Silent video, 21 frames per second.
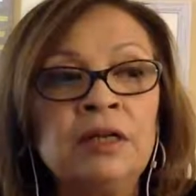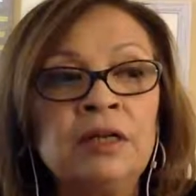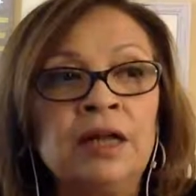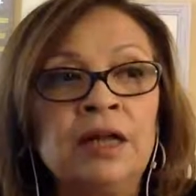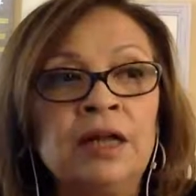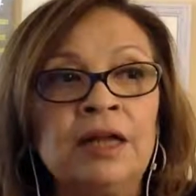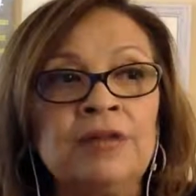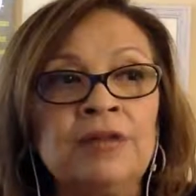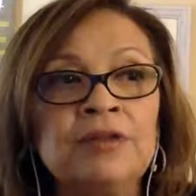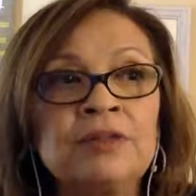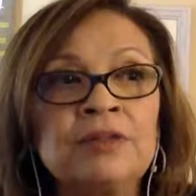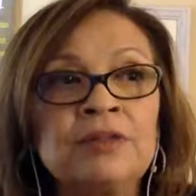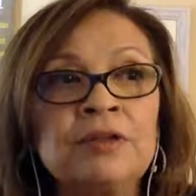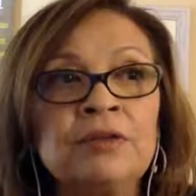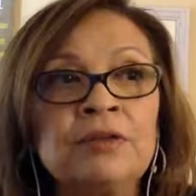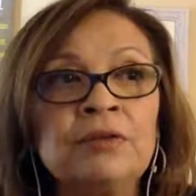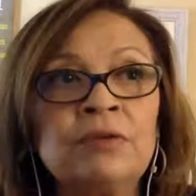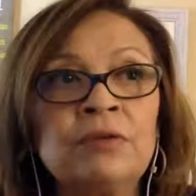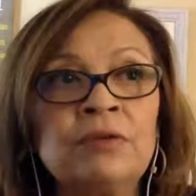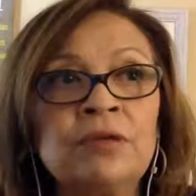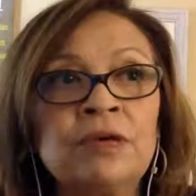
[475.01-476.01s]
And
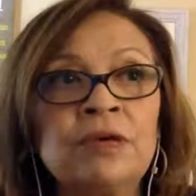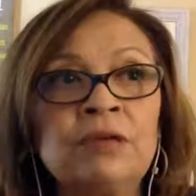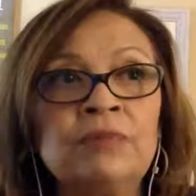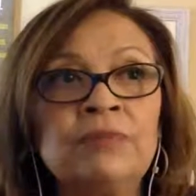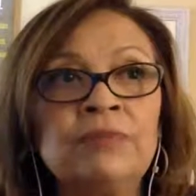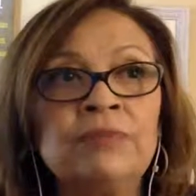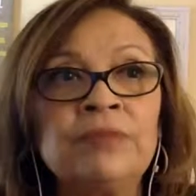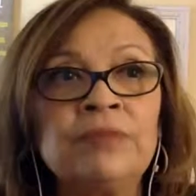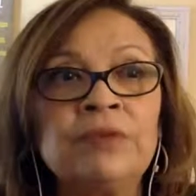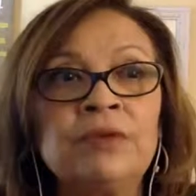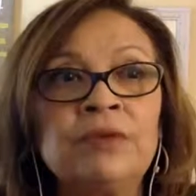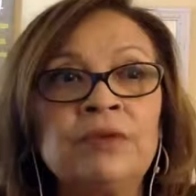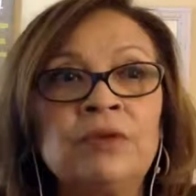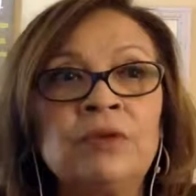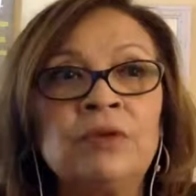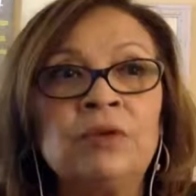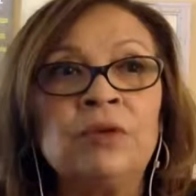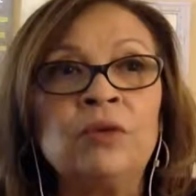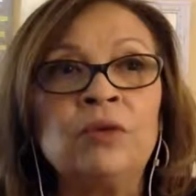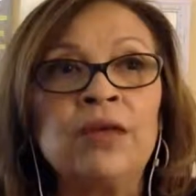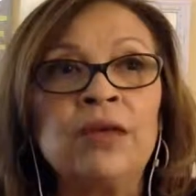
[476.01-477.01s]
so
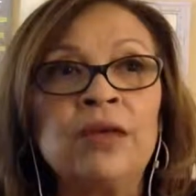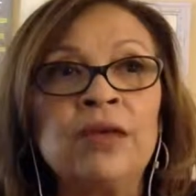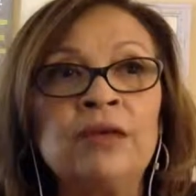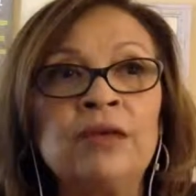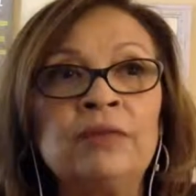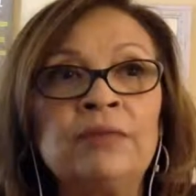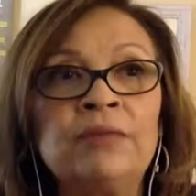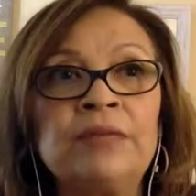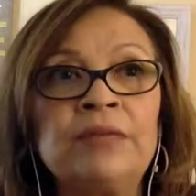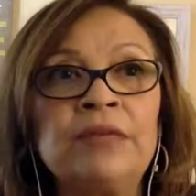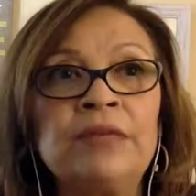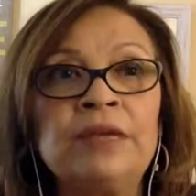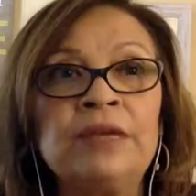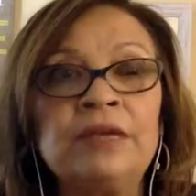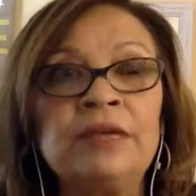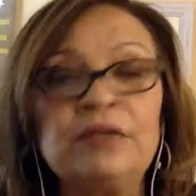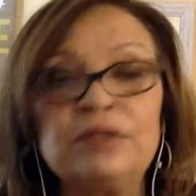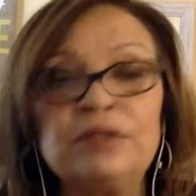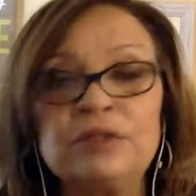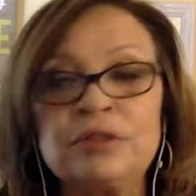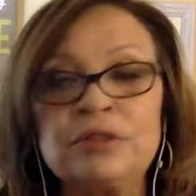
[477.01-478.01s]
what I began
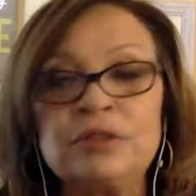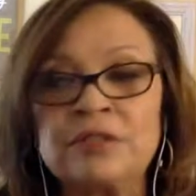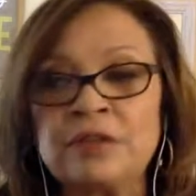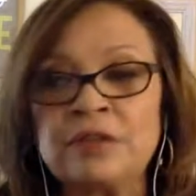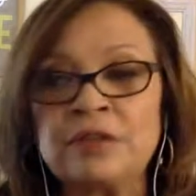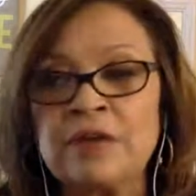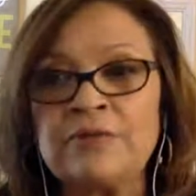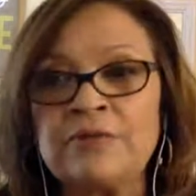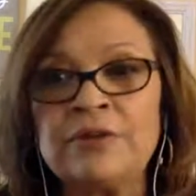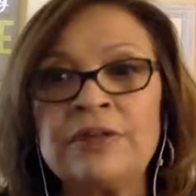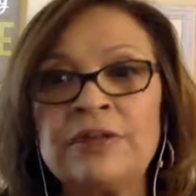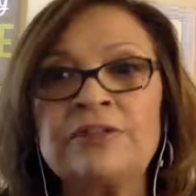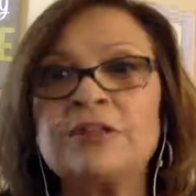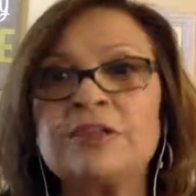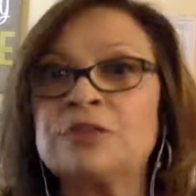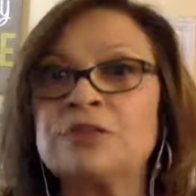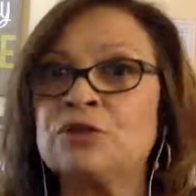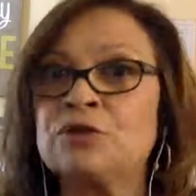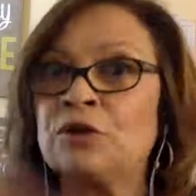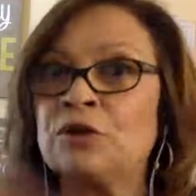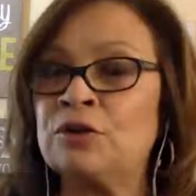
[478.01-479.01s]
to discover as I
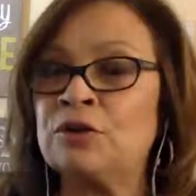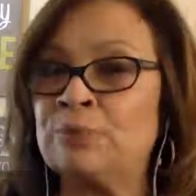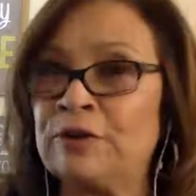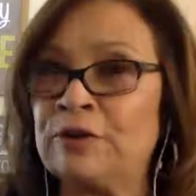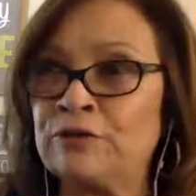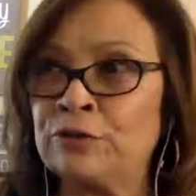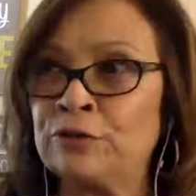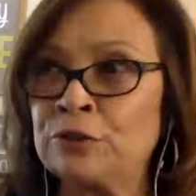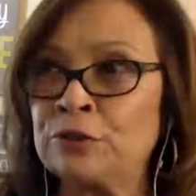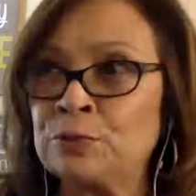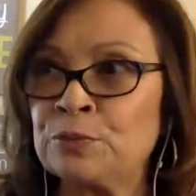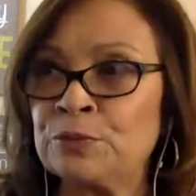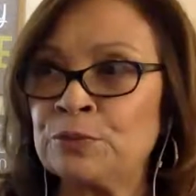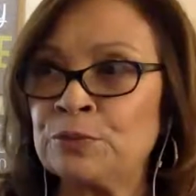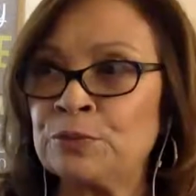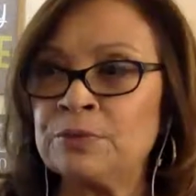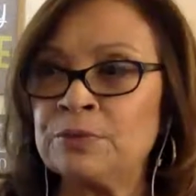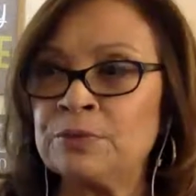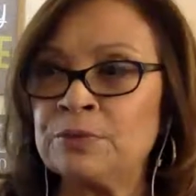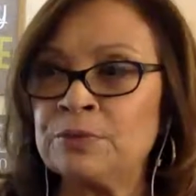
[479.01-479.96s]
started my first principalship